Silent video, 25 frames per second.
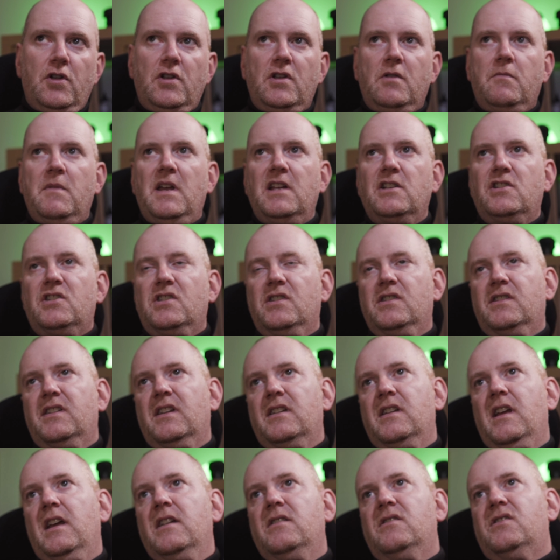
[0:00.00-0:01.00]
you mentioned
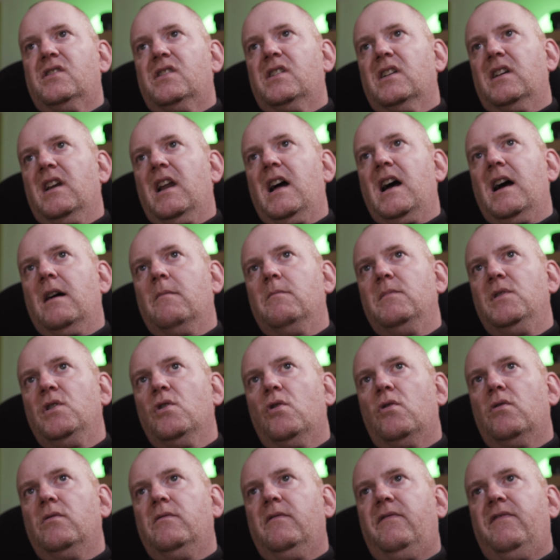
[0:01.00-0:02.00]
that Instagram,
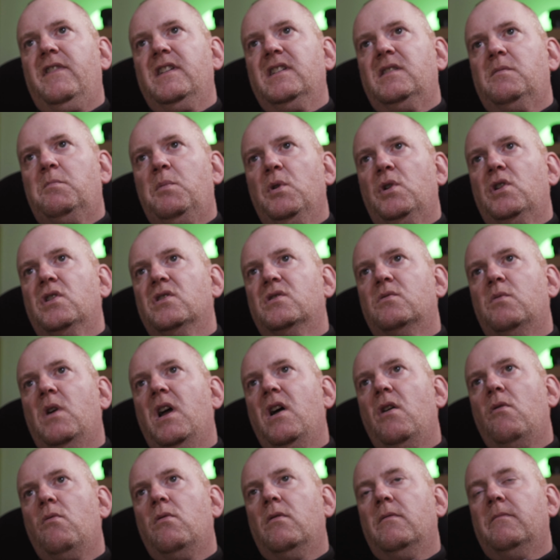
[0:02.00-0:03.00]
you're on Facebook as
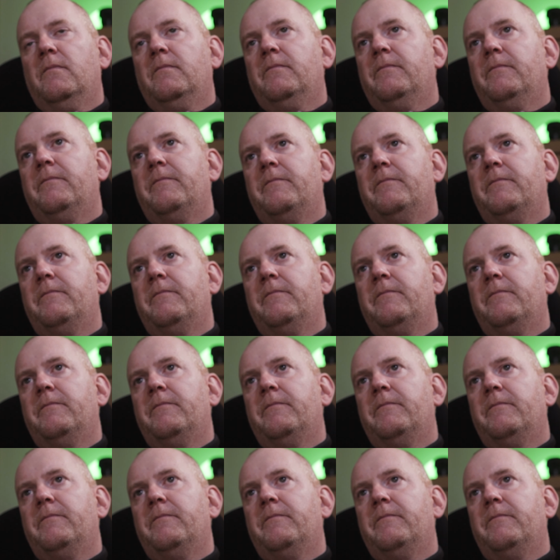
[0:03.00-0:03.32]
well?